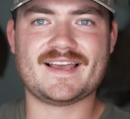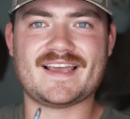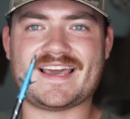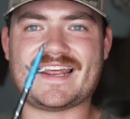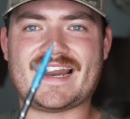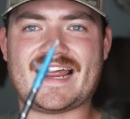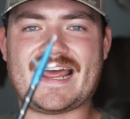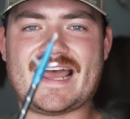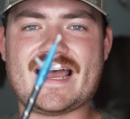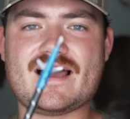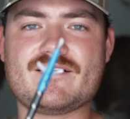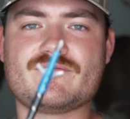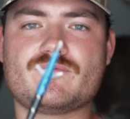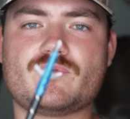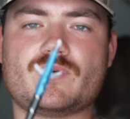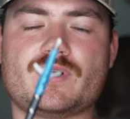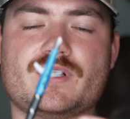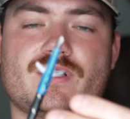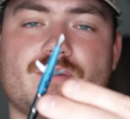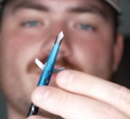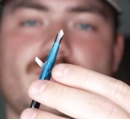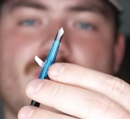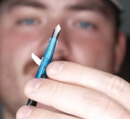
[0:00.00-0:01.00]
And I have one
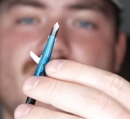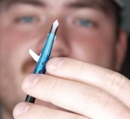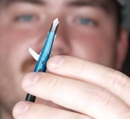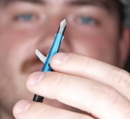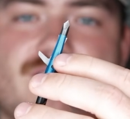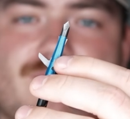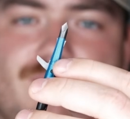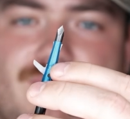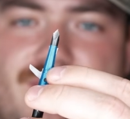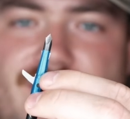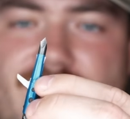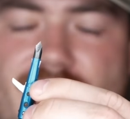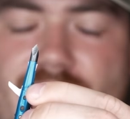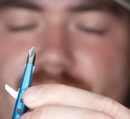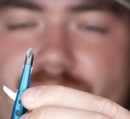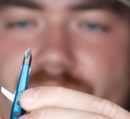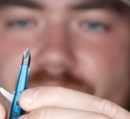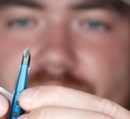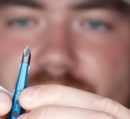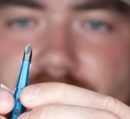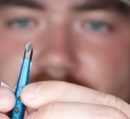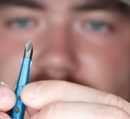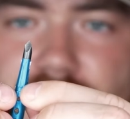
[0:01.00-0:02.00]
of the broadheads
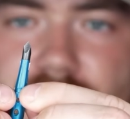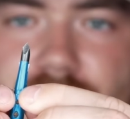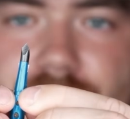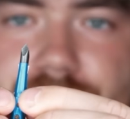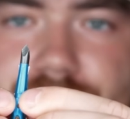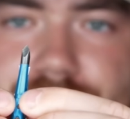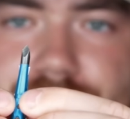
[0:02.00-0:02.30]
without the